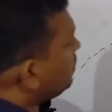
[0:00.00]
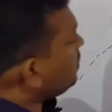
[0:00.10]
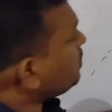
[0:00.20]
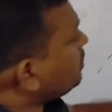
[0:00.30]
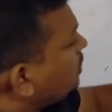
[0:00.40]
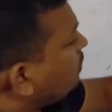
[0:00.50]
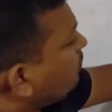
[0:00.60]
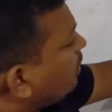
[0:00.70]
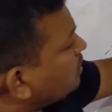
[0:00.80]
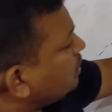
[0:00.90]
This
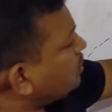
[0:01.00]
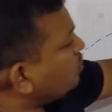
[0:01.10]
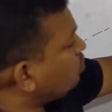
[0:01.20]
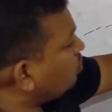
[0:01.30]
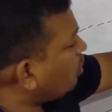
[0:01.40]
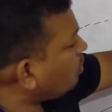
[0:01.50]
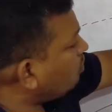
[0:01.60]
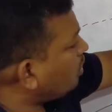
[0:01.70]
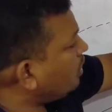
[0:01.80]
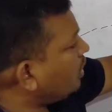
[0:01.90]
refraction is not
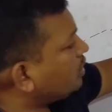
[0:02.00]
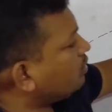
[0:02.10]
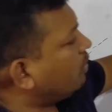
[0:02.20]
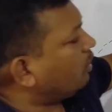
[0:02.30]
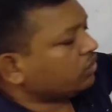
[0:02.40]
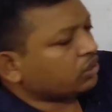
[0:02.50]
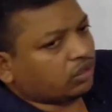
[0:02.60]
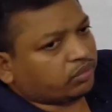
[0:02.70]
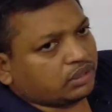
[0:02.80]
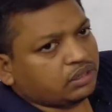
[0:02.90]
only at the boundary
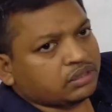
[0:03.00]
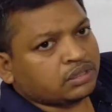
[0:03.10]
of the